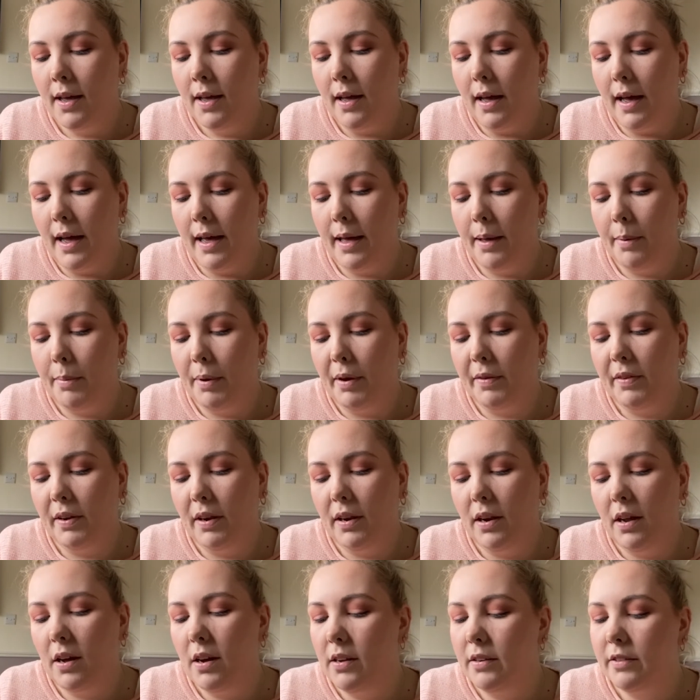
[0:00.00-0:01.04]
I have a
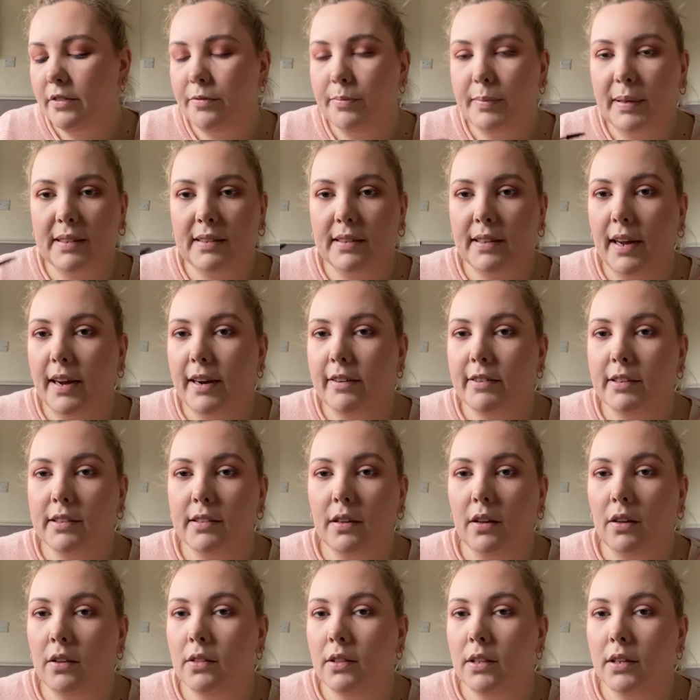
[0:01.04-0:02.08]
lot of mascaras
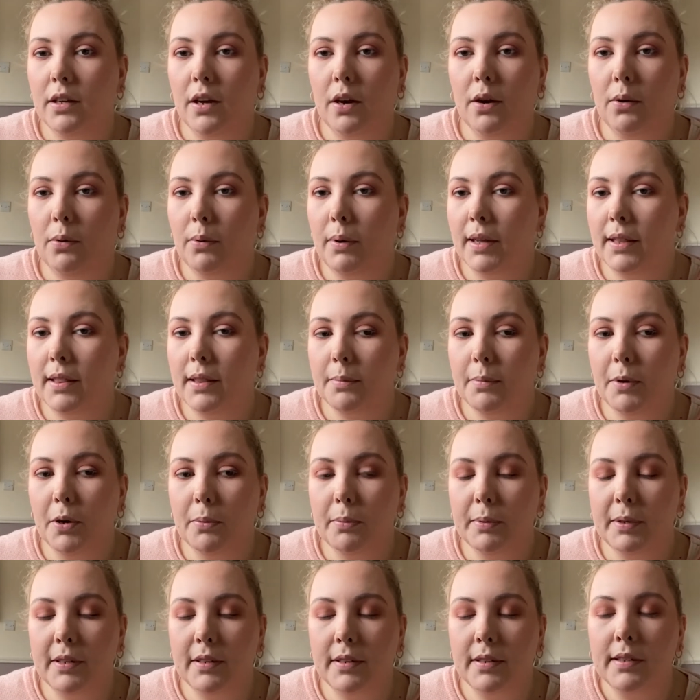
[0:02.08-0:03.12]
on the go at the
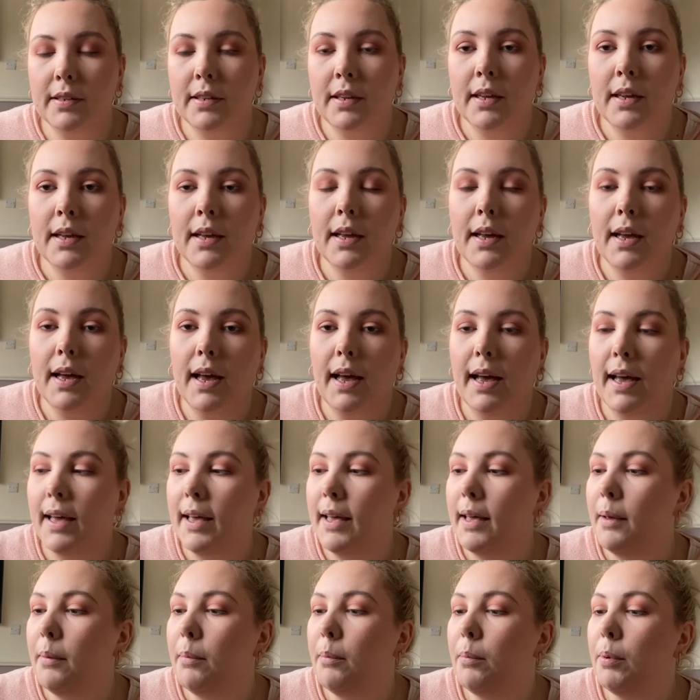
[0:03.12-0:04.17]
moment,
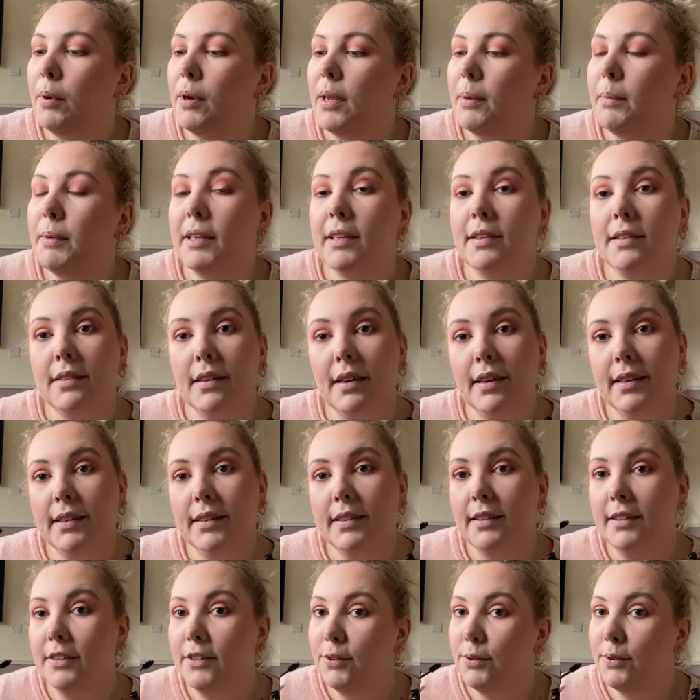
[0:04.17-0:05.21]
but I'm excited
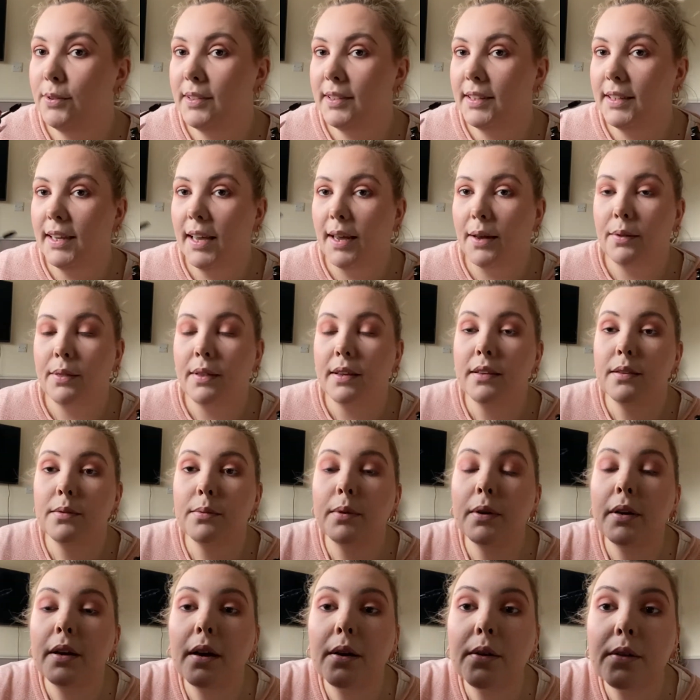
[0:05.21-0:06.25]
to see how this
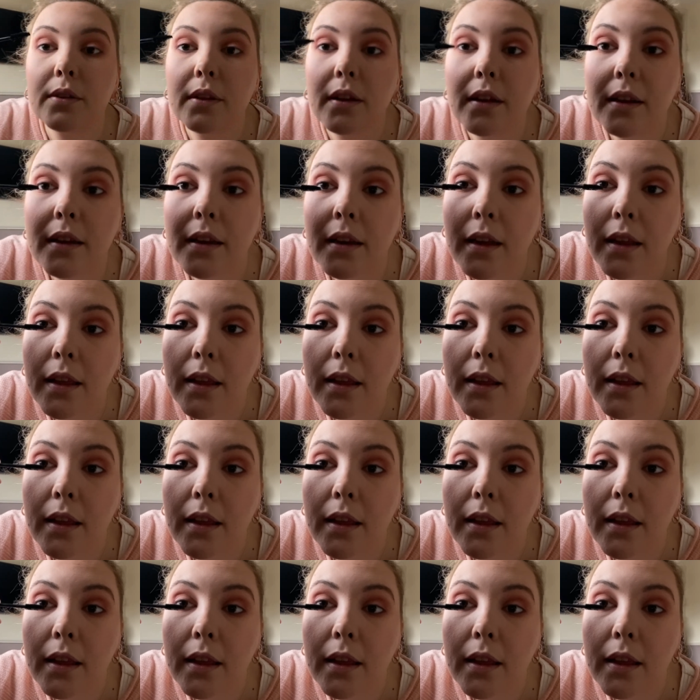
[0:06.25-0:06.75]
one goes on.